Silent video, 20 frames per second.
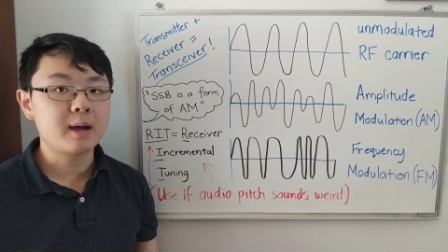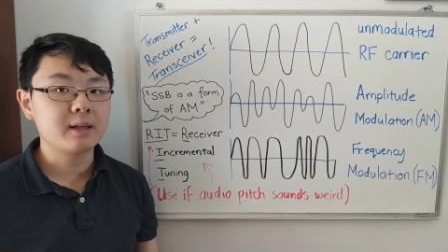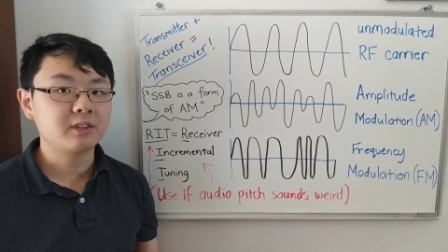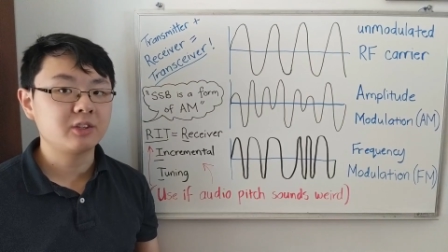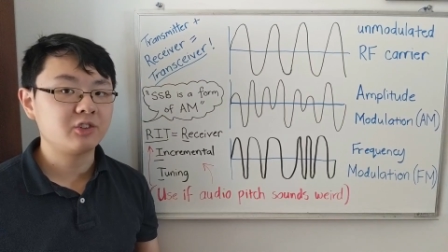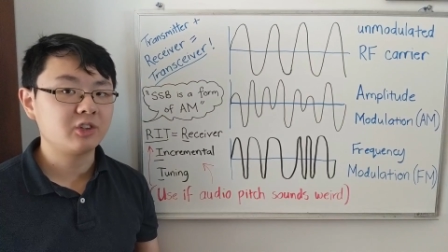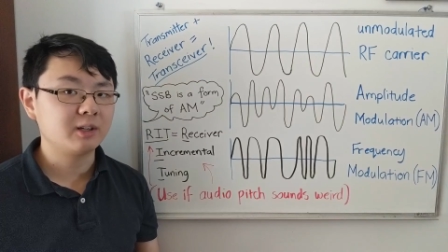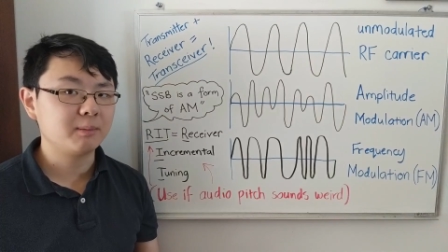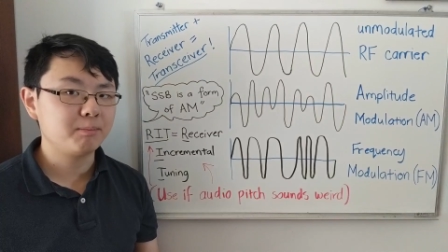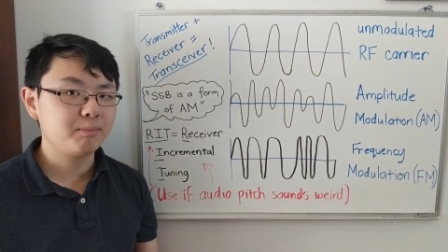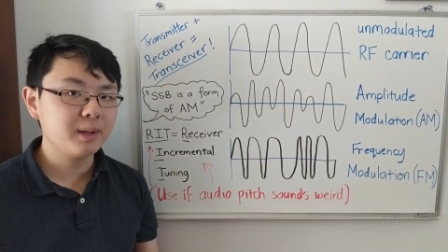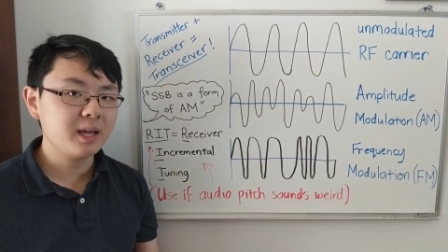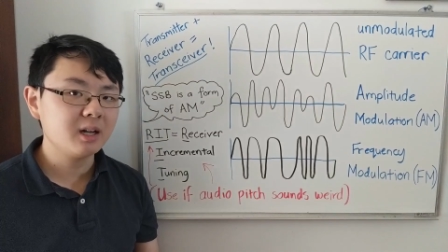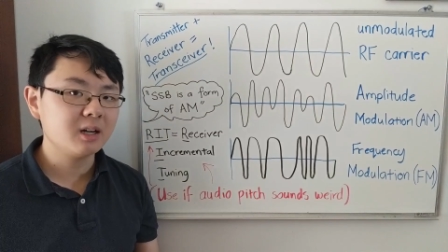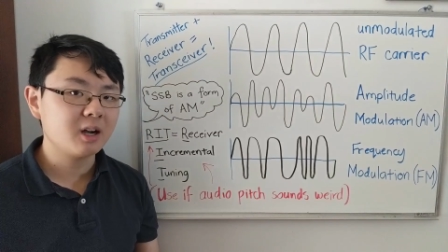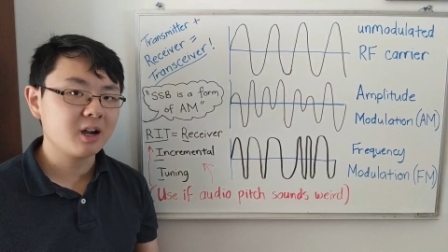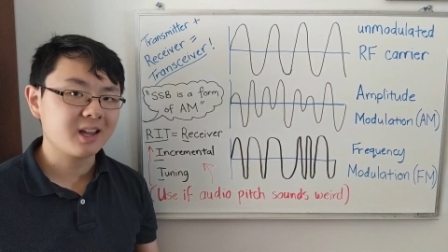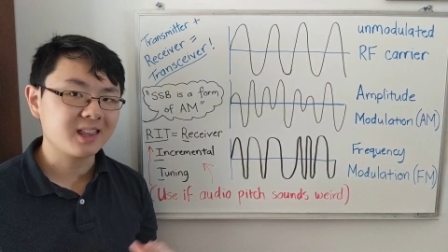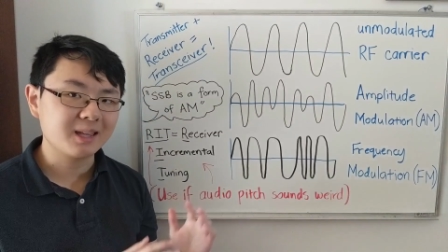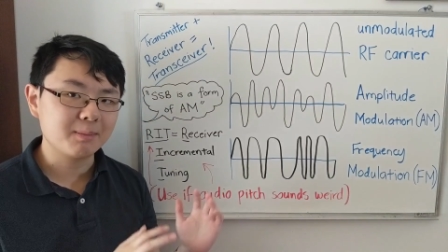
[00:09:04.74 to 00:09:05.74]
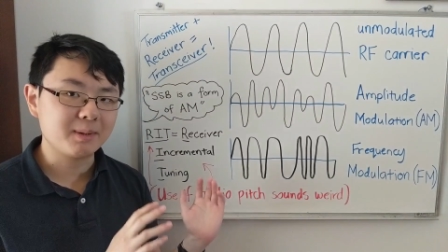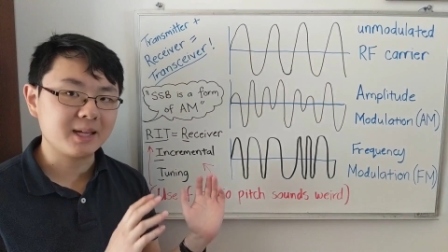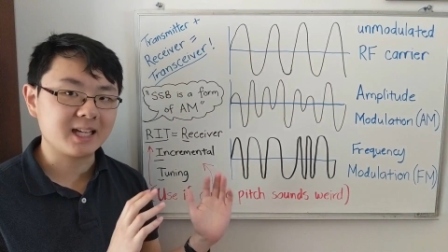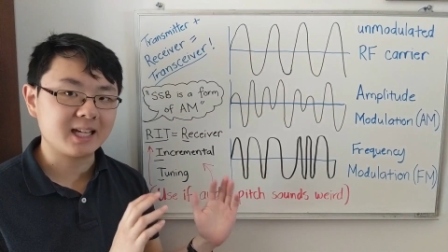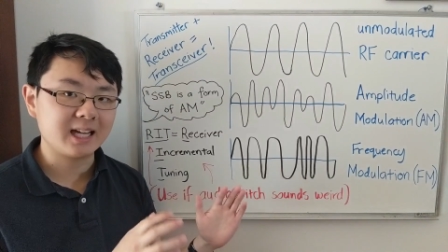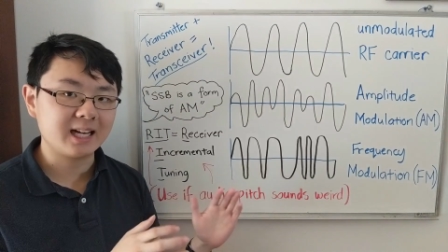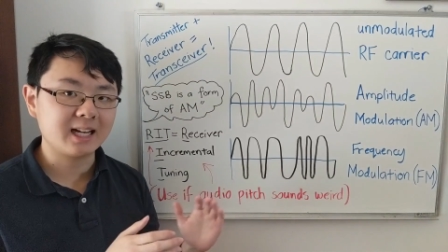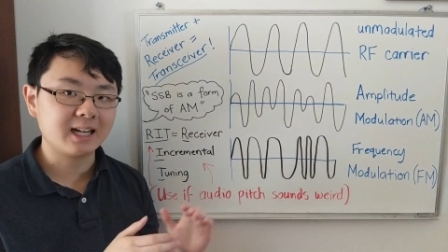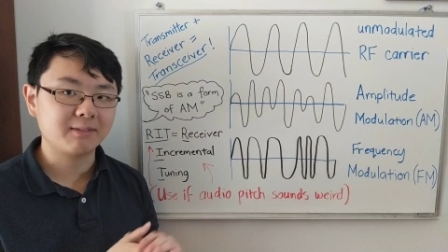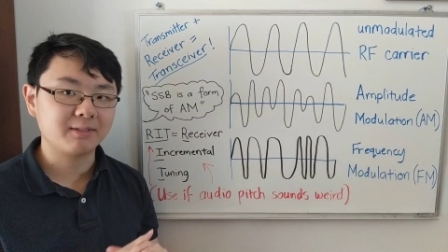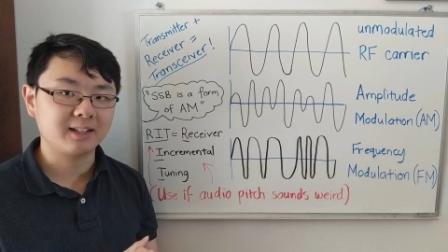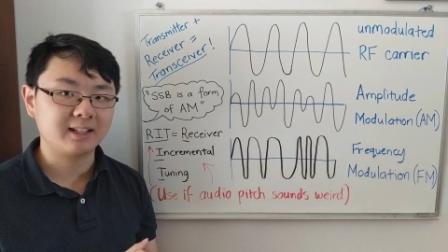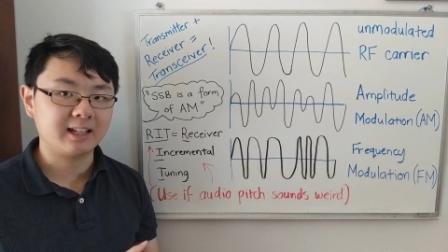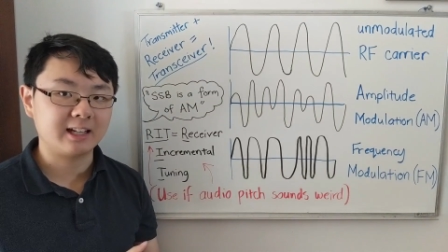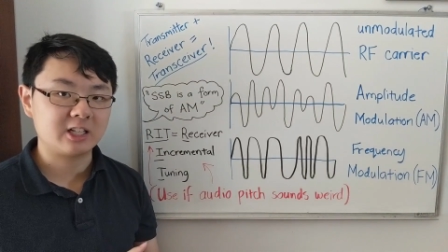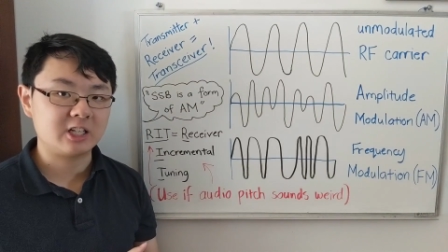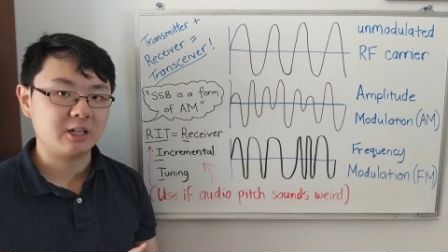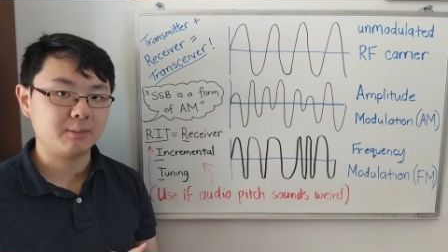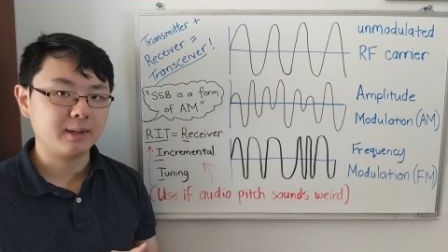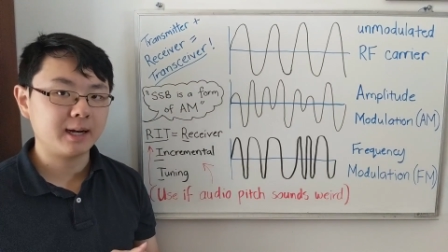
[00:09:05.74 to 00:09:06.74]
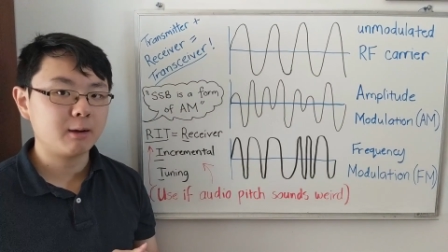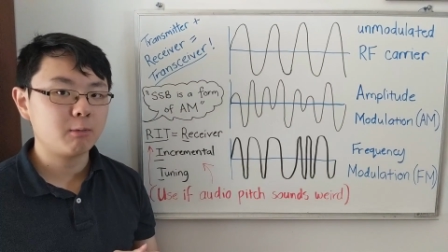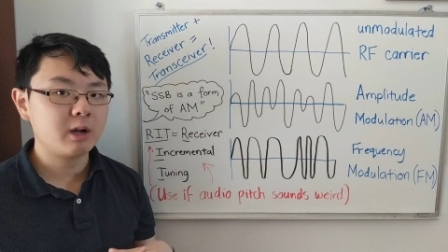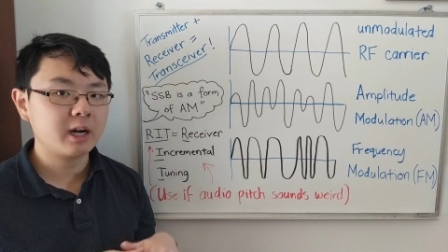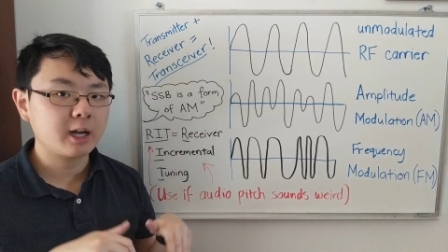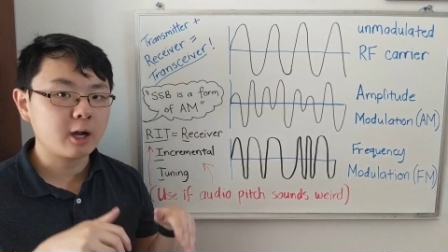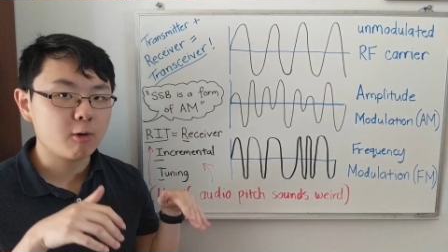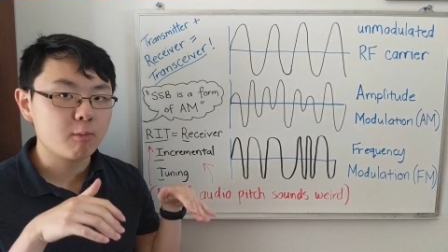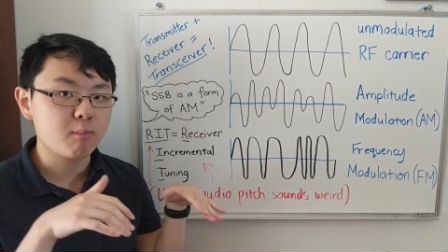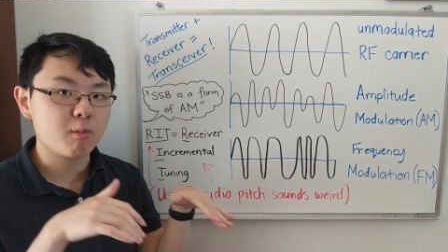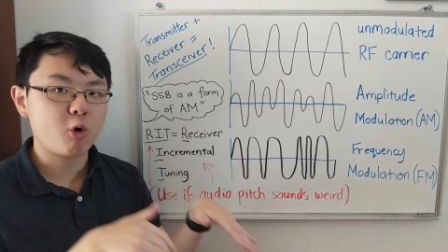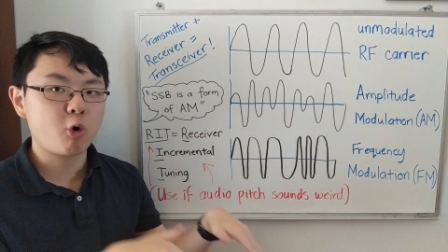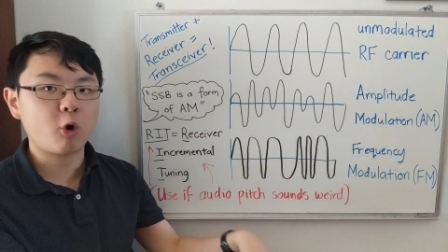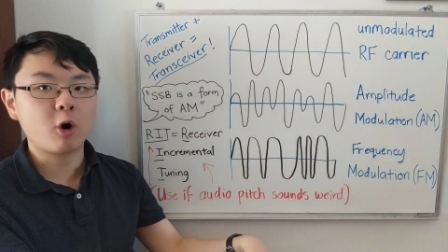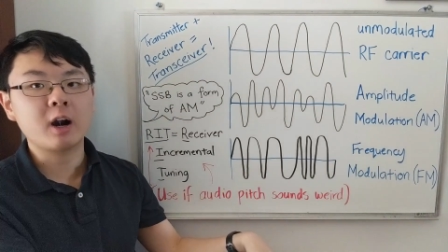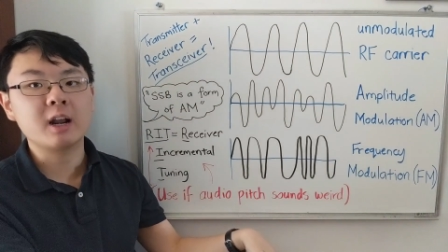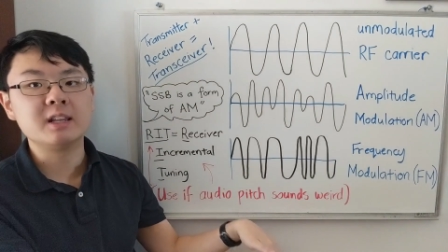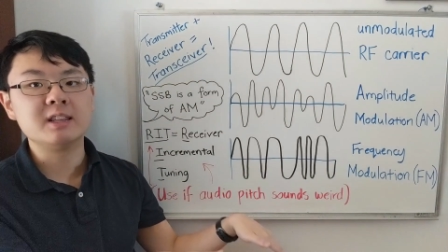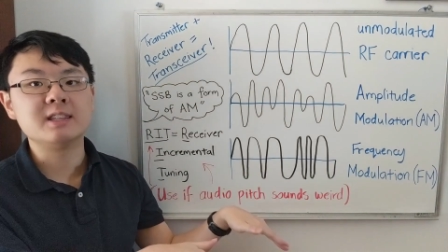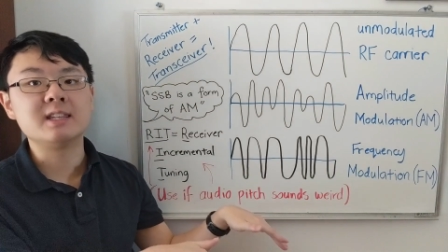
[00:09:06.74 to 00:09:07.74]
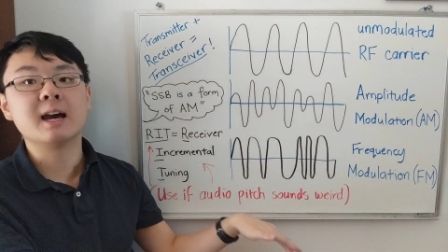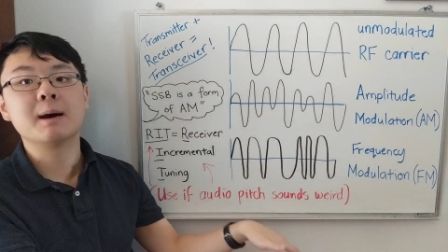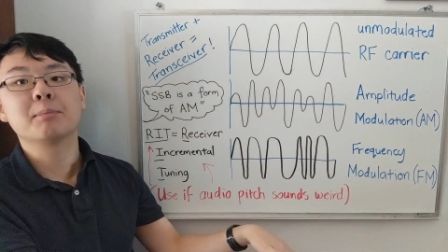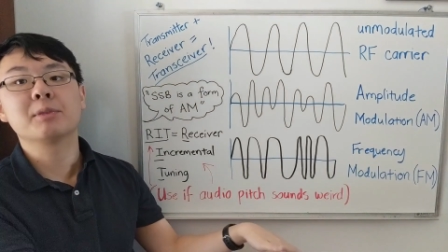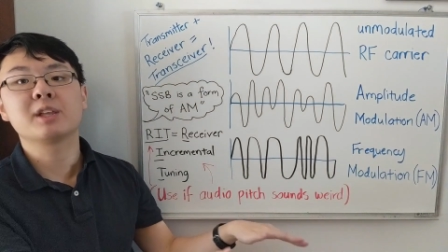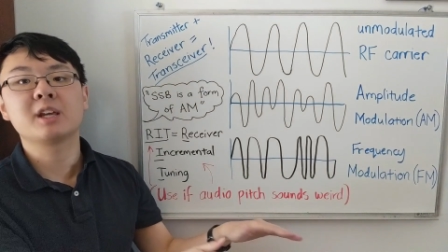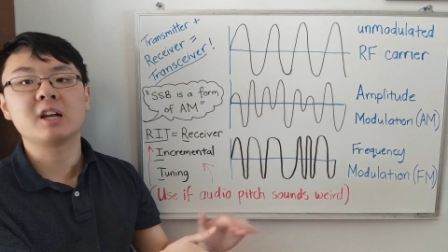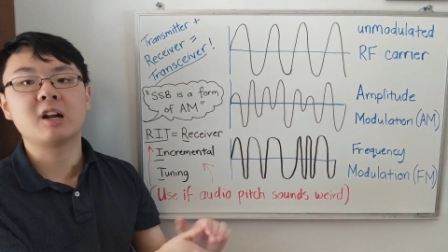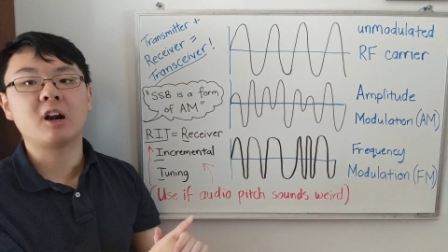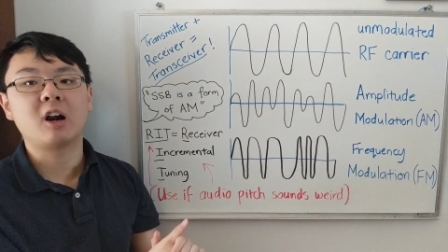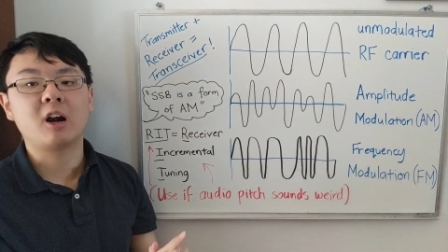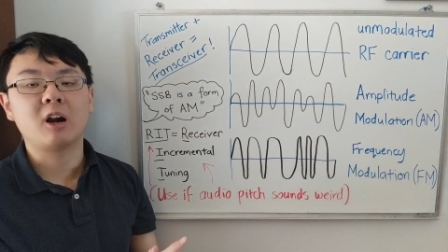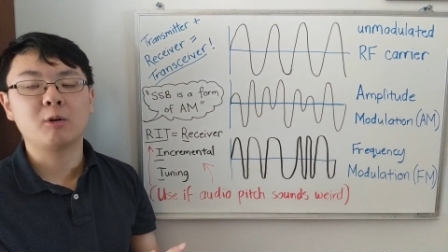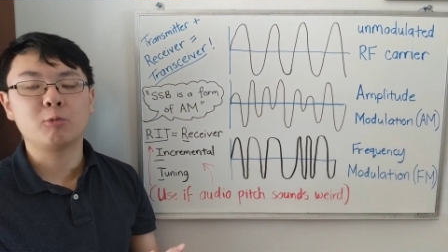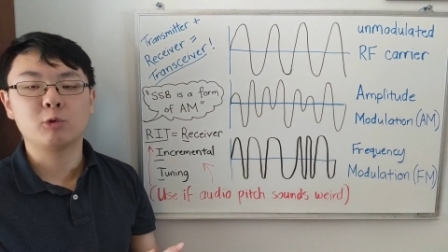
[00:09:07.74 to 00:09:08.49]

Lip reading: about this a bit in the beginning of the lecture, but I want to go more in depth here.